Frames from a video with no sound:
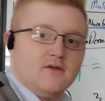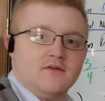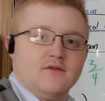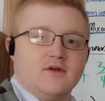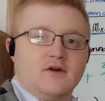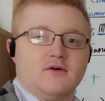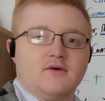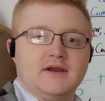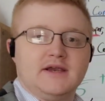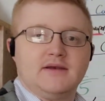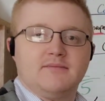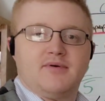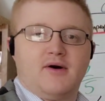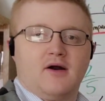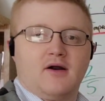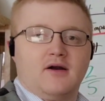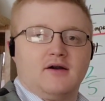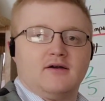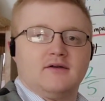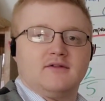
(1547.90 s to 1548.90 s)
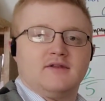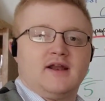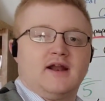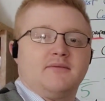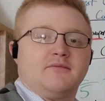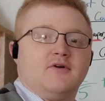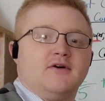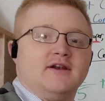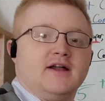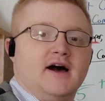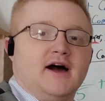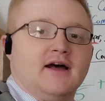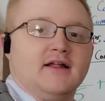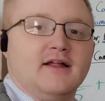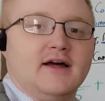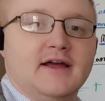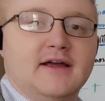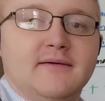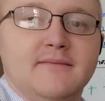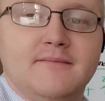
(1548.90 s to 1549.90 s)
the green part that I'm going to
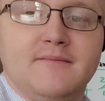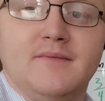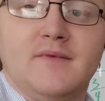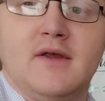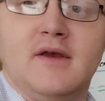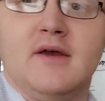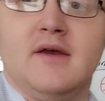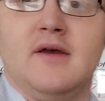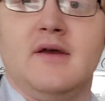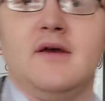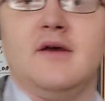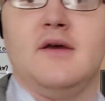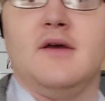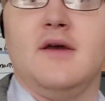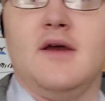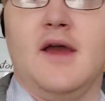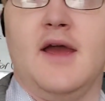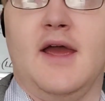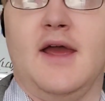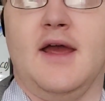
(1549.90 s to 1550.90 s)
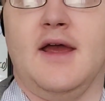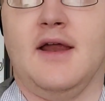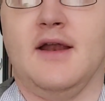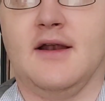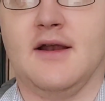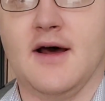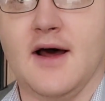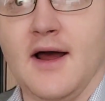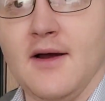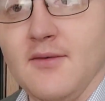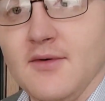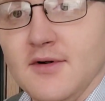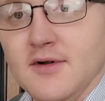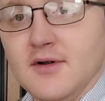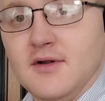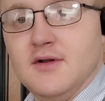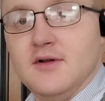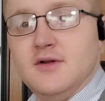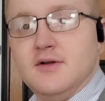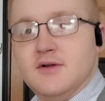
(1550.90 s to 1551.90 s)
highlight, and I
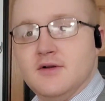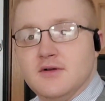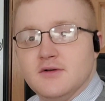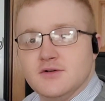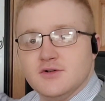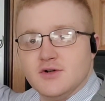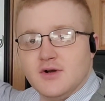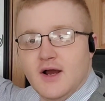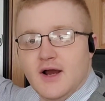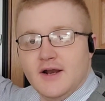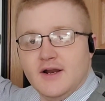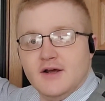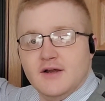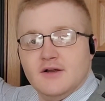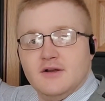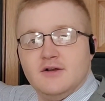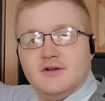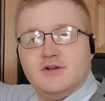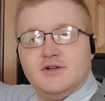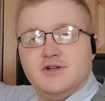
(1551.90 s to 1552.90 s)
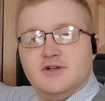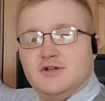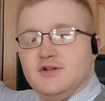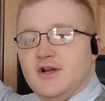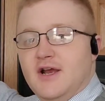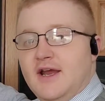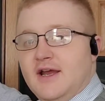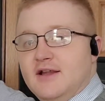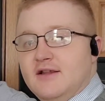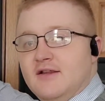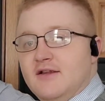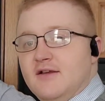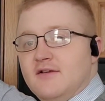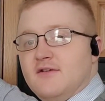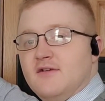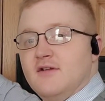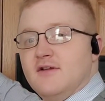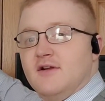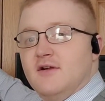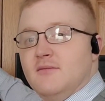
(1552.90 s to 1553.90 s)
will try to shade
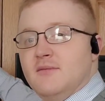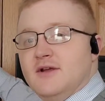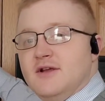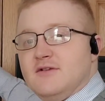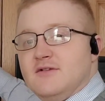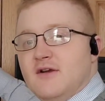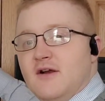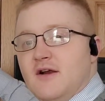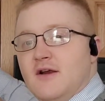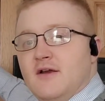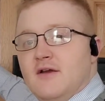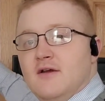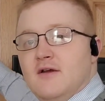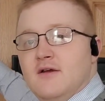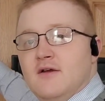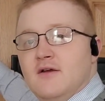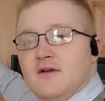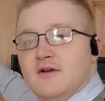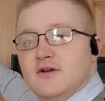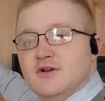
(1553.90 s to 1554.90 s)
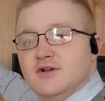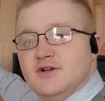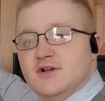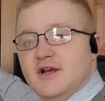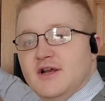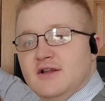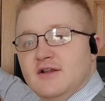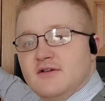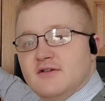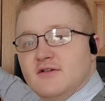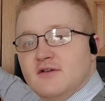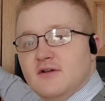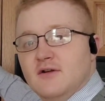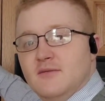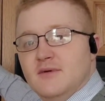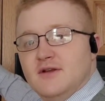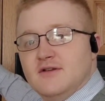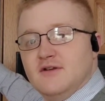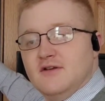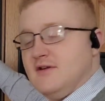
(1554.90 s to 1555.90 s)
this a little bit. Sorry. Shade this a
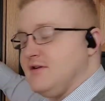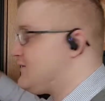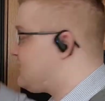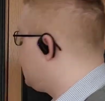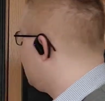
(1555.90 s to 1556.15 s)
little bit so you can